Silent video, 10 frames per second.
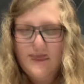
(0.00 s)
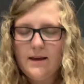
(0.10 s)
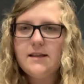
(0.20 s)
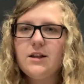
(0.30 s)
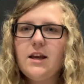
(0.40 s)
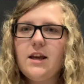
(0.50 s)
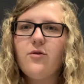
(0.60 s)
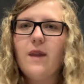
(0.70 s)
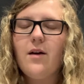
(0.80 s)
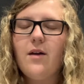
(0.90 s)
he's looking
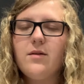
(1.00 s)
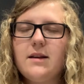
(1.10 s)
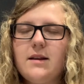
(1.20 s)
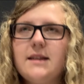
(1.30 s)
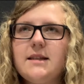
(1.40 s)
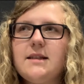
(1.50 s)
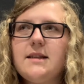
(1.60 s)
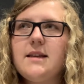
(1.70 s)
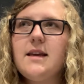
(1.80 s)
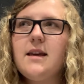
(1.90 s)
around and he's
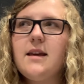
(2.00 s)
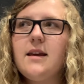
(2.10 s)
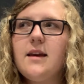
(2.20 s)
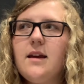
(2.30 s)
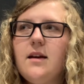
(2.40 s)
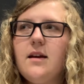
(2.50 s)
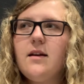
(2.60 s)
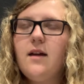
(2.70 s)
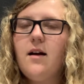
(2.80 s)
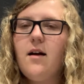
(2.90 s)
seeing
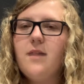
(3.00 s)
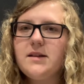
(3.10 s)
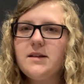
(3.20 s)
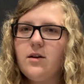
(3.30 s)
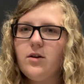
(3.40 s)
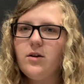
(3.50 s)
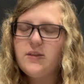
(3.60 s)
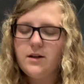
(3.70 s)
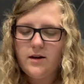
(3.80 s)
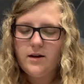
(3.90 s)
this
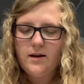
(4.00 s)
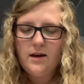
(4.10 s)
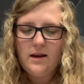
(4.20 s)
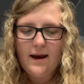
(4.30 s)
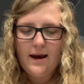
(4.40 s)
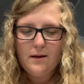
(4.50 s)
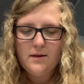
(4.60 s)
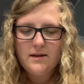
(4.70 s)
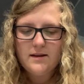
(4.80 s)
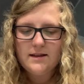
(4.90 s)
altar in
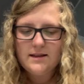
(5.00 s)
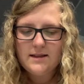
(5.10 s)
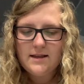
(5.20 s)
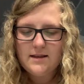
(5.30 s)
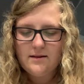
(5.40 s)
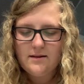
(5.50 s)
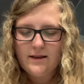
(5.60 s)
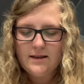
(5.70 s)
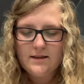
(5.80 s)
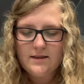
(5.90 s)
Athens that
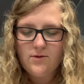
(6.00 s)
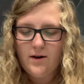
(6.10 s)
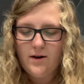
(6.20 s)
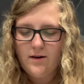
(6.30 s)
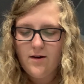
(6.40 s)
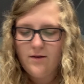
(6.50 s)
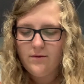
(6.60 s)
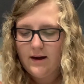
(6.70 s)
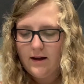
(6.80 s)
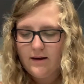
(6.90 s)
says to an unknown
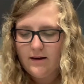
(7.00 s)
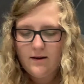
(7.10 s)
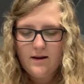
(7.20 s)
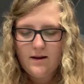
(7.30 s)
God, and